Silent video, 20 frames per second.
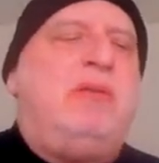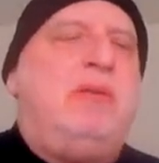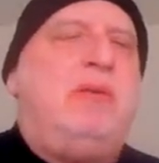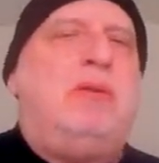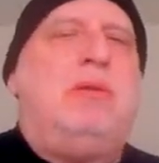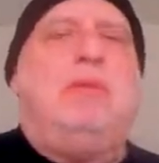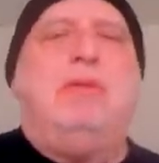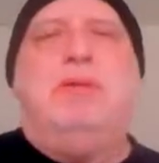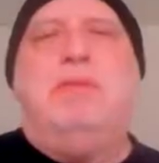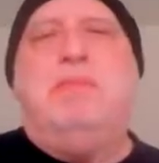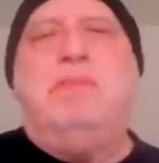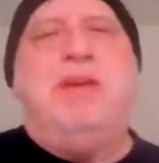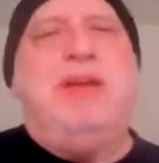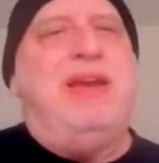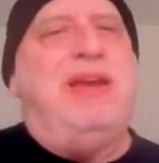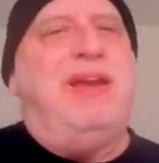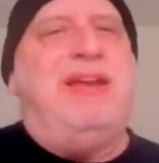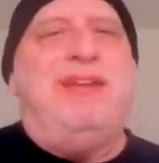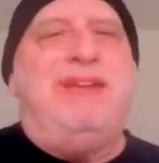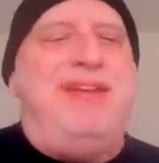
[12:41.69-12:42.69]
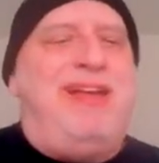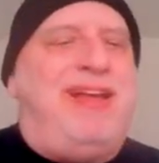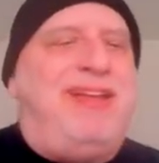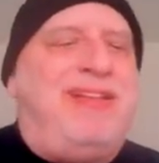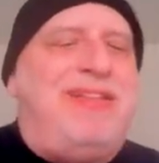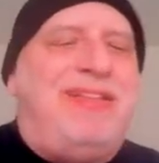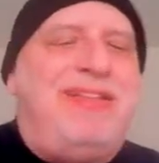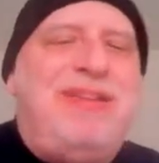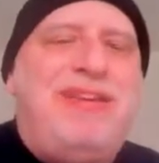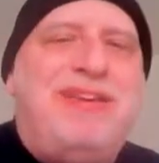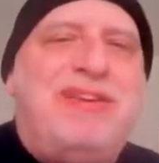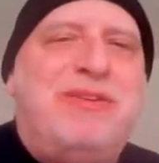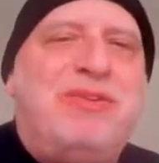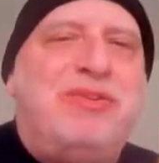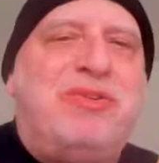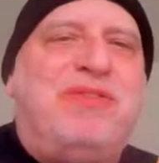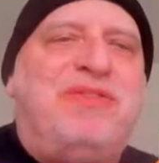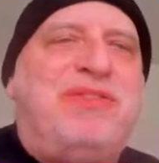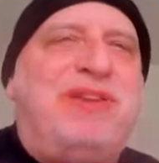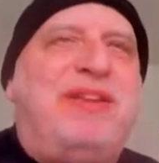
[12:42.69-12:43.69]
Oh man.
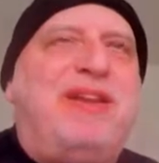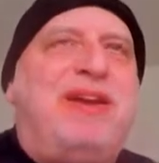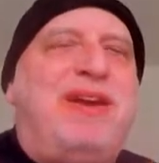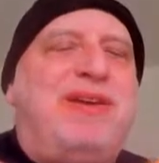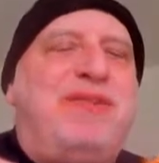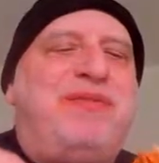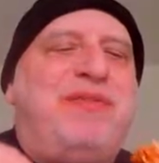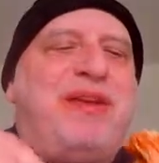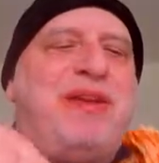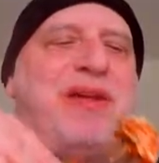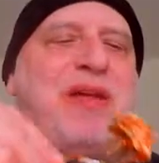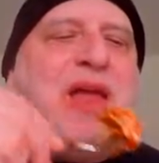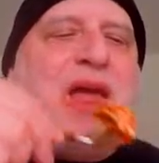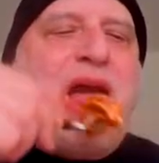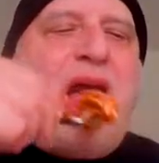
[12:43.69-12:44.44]
Was in Philadelphia.